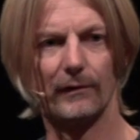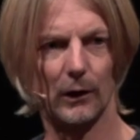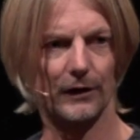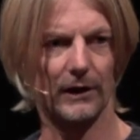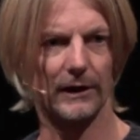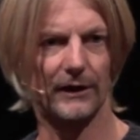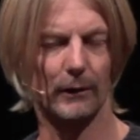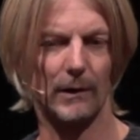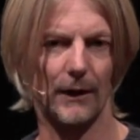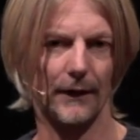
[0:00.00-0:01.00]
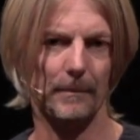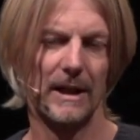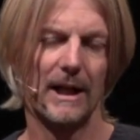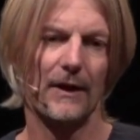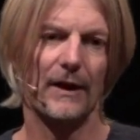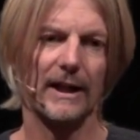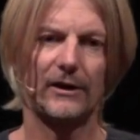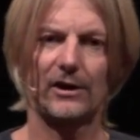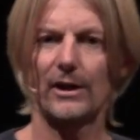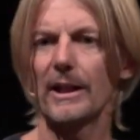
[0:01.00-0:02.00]
volatility around them. They
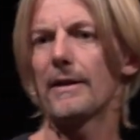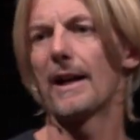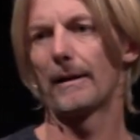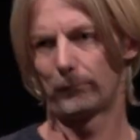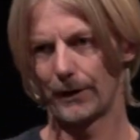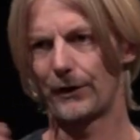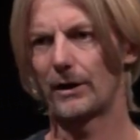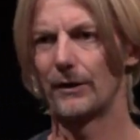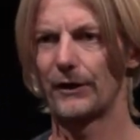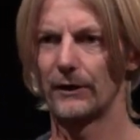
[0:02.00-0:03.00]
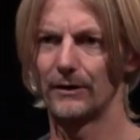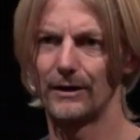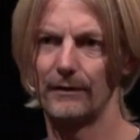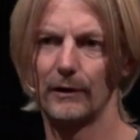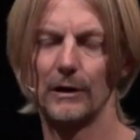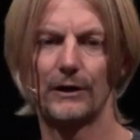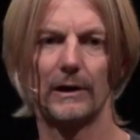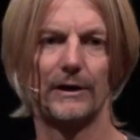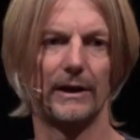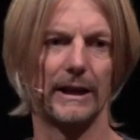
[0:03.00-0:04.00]
see that risk, uncertainty,
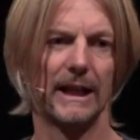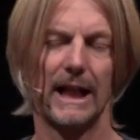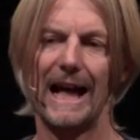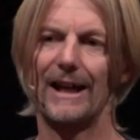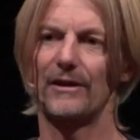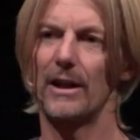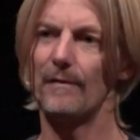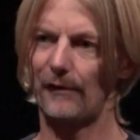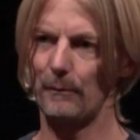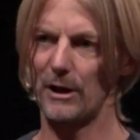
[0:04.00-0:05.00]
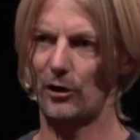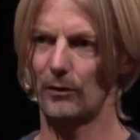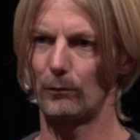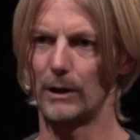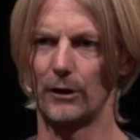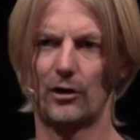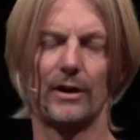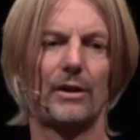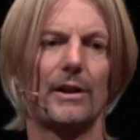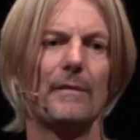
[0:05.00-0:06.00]
volatility as information rich.
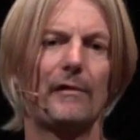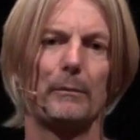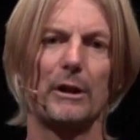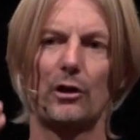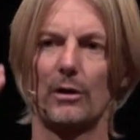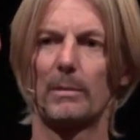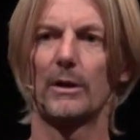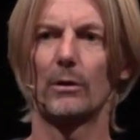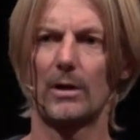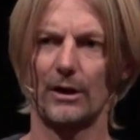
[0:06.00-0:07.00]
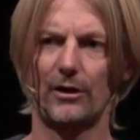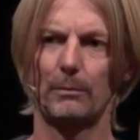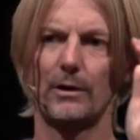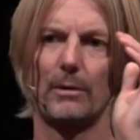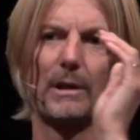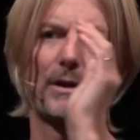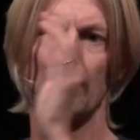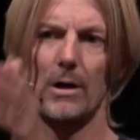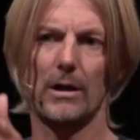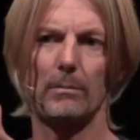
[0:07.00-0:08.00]
This is information about your customers, about the
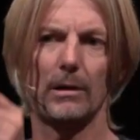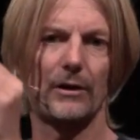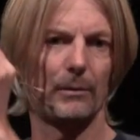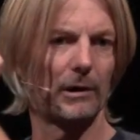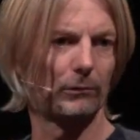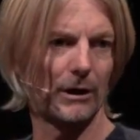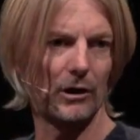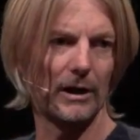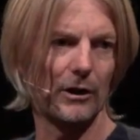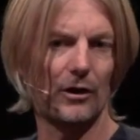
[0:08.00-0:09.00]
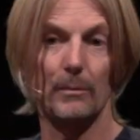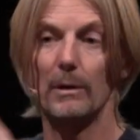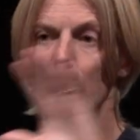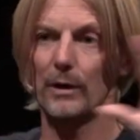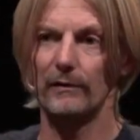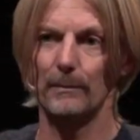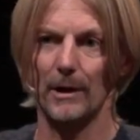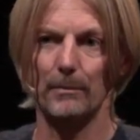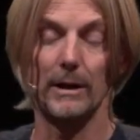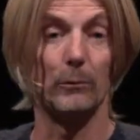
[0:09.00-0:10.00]
marketplace, about regulation, about whatever it
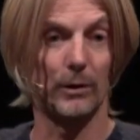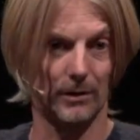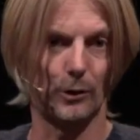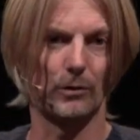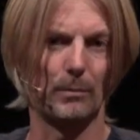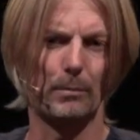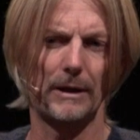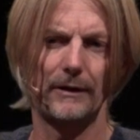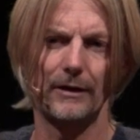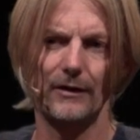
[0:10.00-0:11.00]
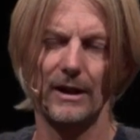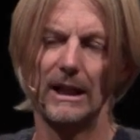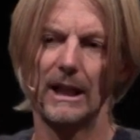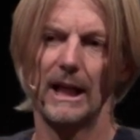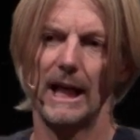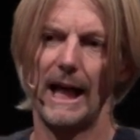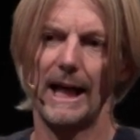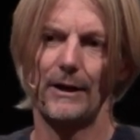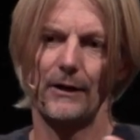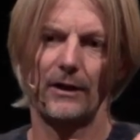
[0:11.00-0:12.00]
might be, what, your competitors.
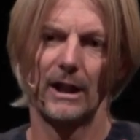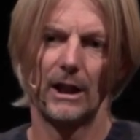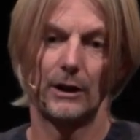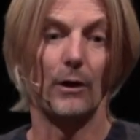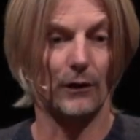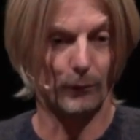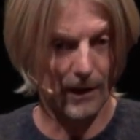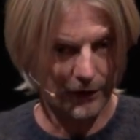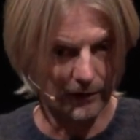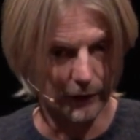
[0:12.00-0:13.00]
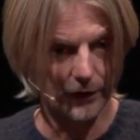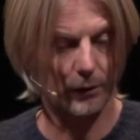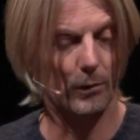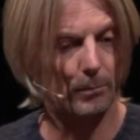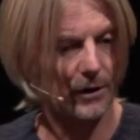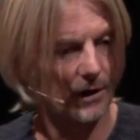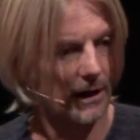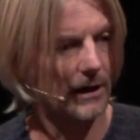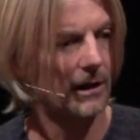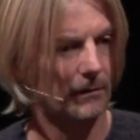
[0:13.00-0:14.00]
And you know, the rest of us who are
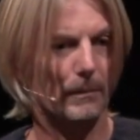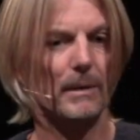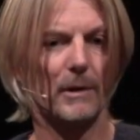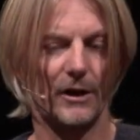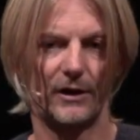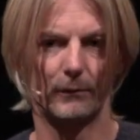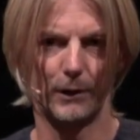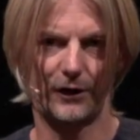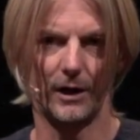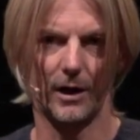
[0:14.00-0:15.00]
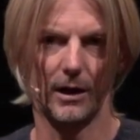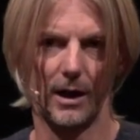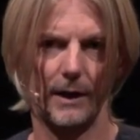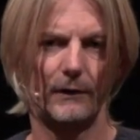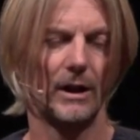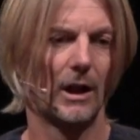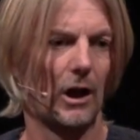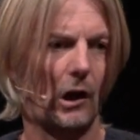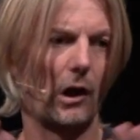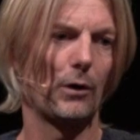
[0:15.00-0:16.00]
busy minimizing risk in our lives are
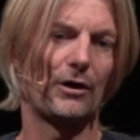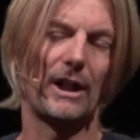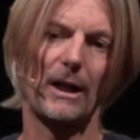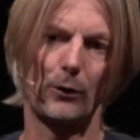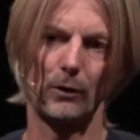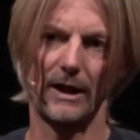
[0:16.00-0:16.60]
closing out all